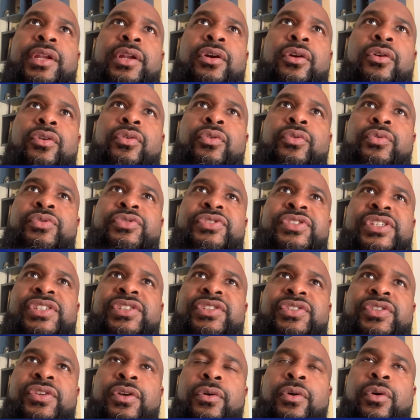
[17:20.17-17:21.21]
cruising
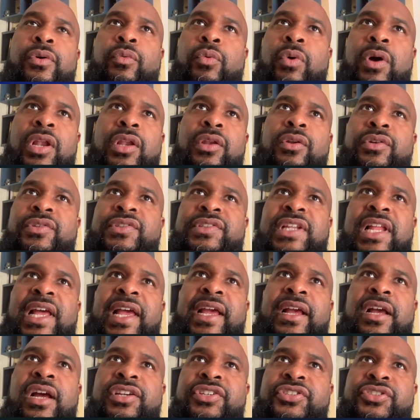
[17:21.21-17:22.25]
to what looks
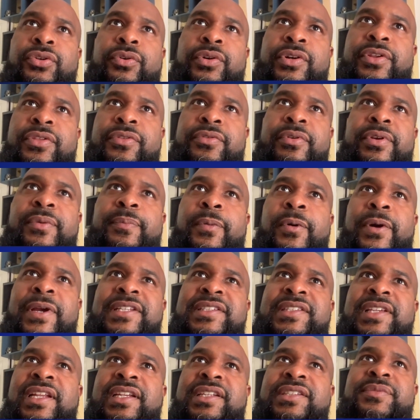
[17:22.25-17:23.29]
like a short 3
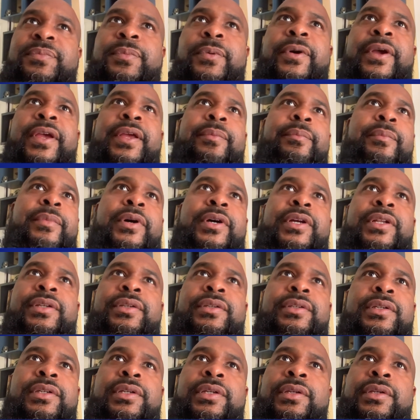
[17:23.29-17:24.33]
points at this point.
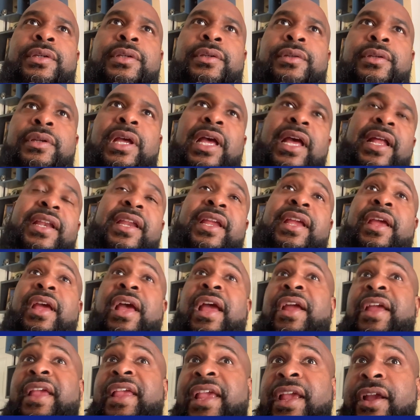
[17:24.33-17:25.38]
And
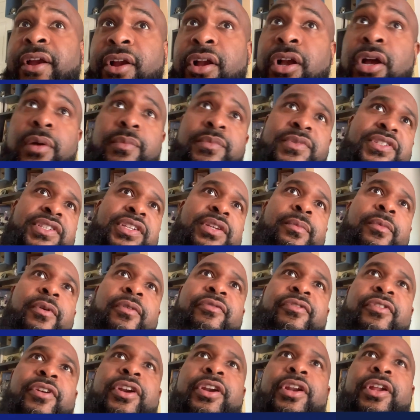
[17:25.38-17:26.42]
here comes Timo
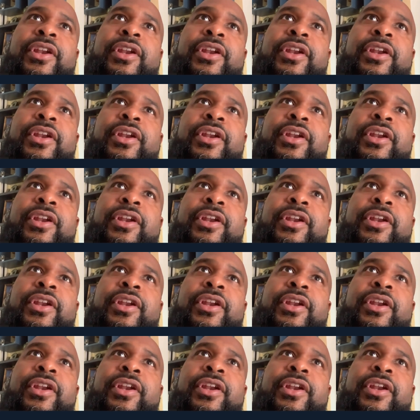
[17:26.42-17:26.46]
Werner